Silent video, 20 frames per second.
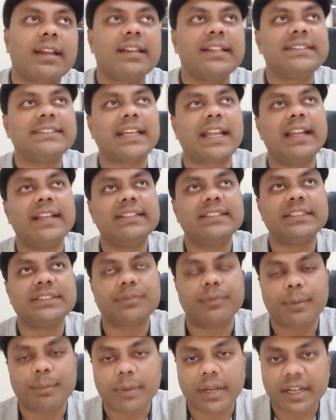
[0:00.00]
are the
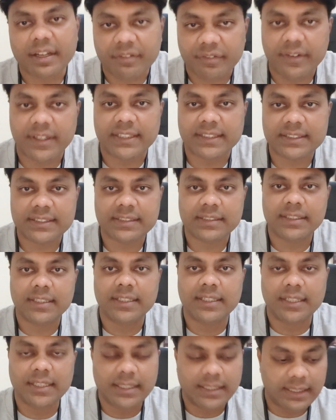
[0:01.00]
challenges we might face?
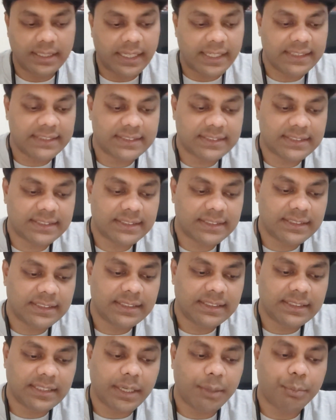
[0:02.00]
That is
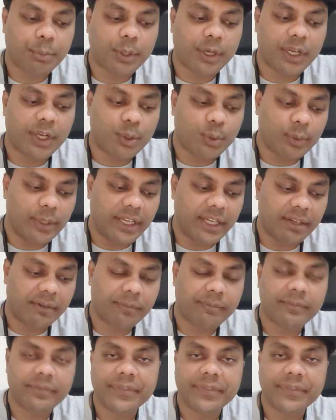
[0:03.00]
3.2a.